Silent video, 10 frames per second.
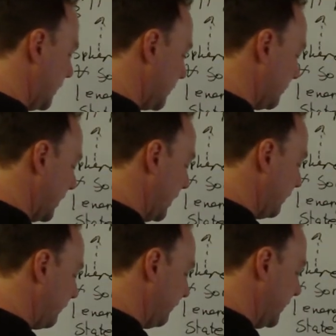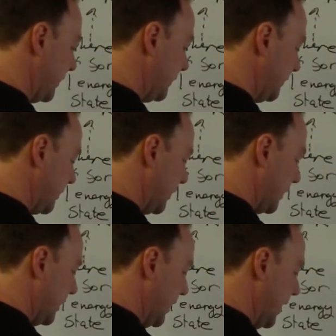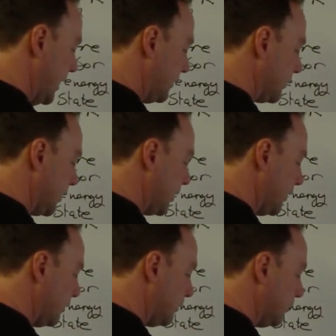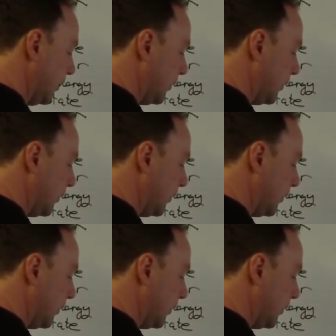So now fit nq